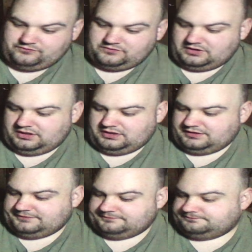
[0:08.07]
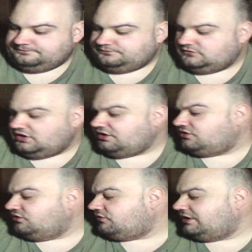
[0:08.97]
Um, Nothing
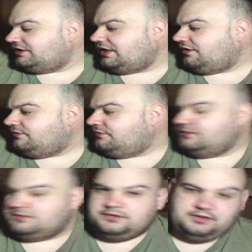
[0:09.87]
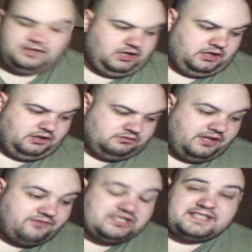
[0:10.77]
too crazy though.
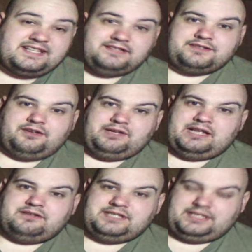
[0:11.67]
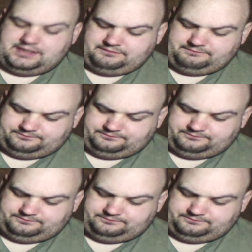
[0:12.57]
11 sales going out today.